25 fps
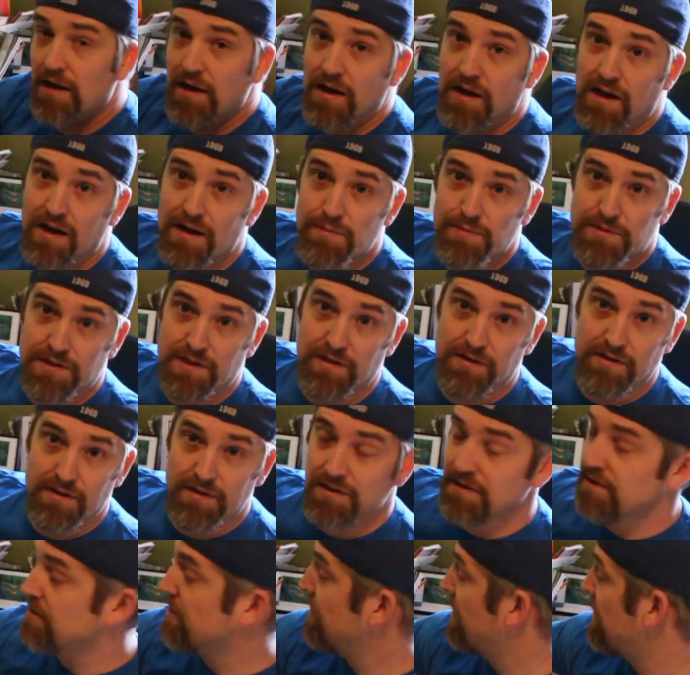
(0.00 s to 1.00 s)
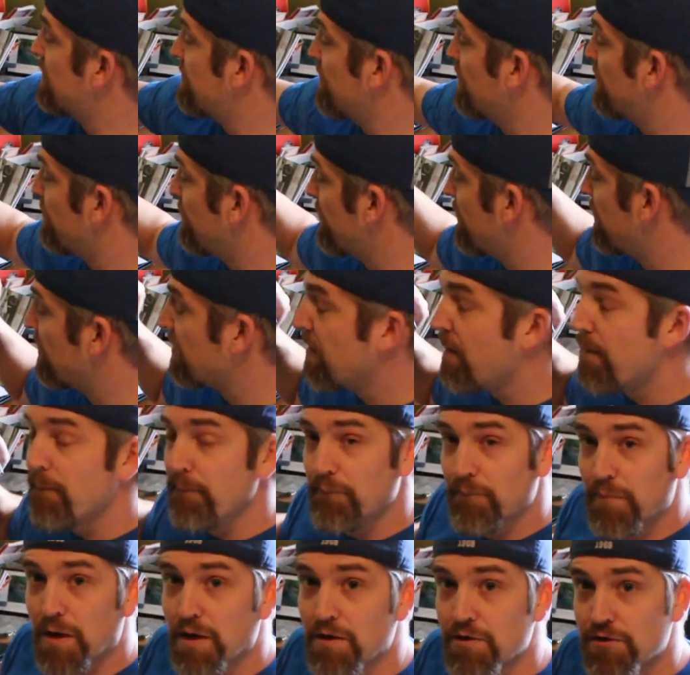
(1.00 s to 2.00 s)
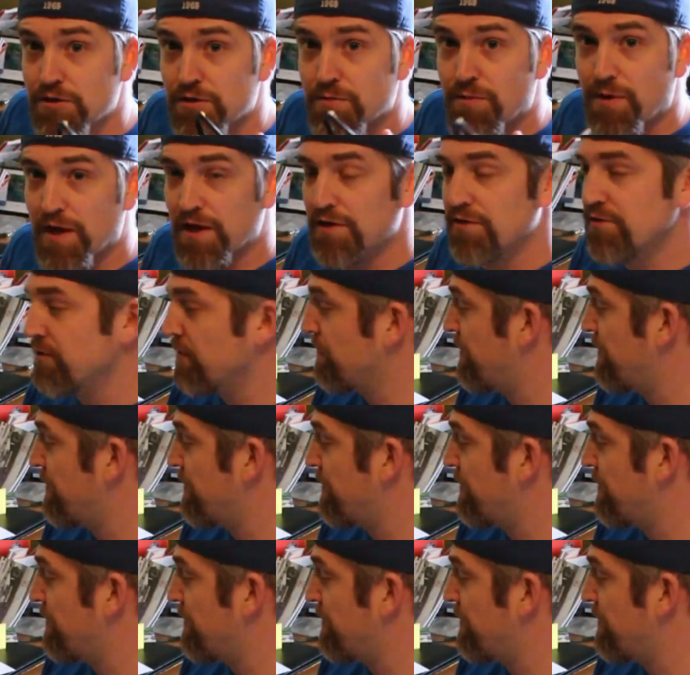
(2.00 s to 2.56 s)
I'm sorry. That's a great March Petrol